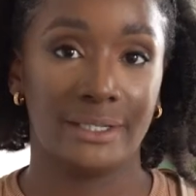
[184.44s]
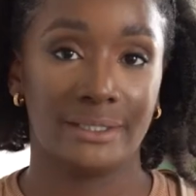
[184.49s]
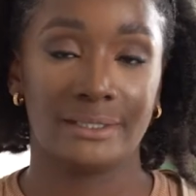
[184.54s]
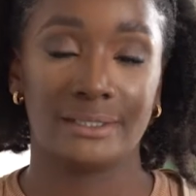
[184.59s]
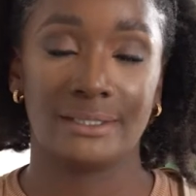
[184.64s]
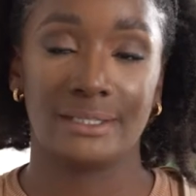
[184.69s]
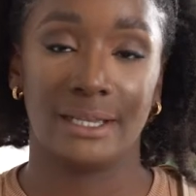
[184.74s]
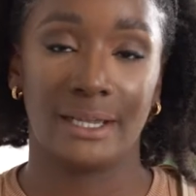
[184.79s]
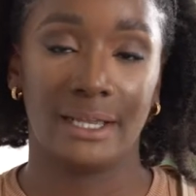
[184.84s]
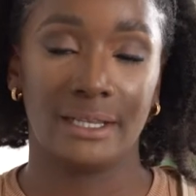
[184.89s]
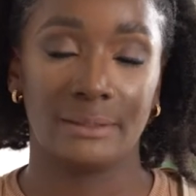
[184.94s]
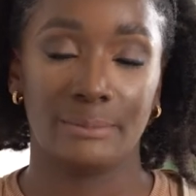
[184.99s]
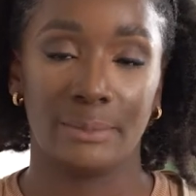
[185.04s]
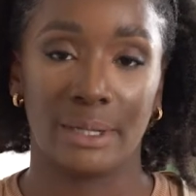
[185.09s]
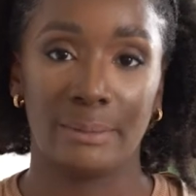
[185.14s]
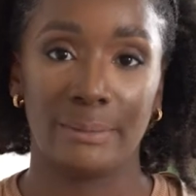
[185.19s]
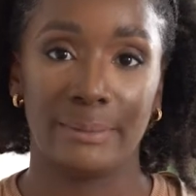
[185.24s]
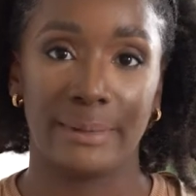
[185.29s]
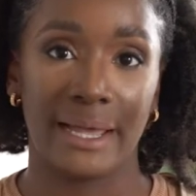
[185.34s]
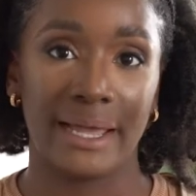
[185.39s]
inside.
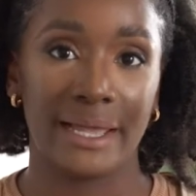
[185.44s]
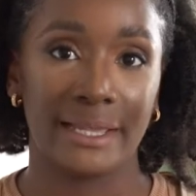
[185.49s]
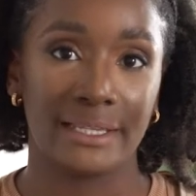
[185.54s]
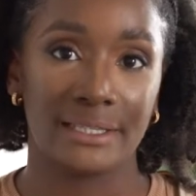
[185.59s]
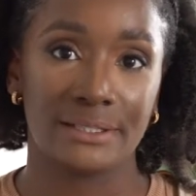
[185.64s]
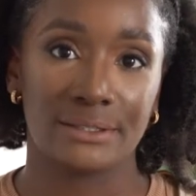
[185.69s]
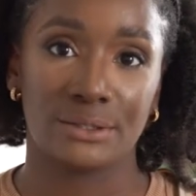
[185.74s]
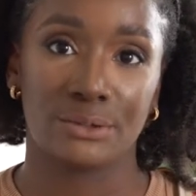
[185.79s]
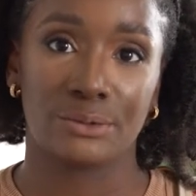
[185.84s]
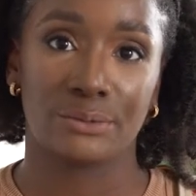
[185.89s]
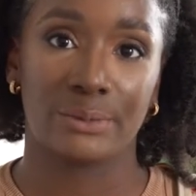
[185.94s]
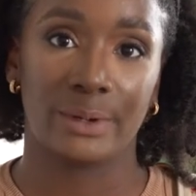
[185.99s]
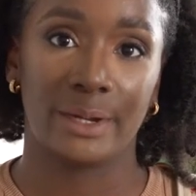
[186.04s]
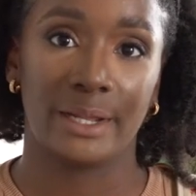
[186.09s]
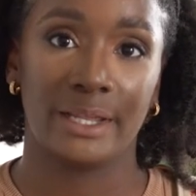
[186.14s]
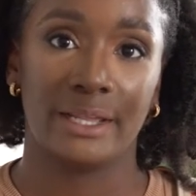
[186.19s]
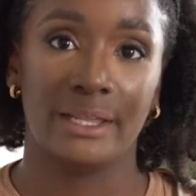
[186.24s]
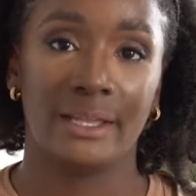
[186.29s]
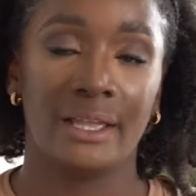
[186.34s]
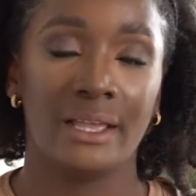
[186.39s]
My bag is
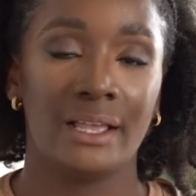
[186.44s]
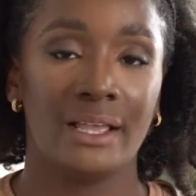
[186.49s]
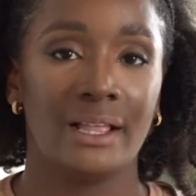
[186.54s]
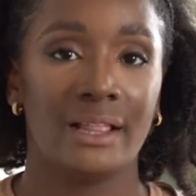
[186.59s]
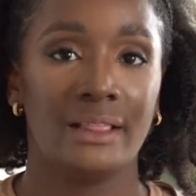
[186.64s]
gray,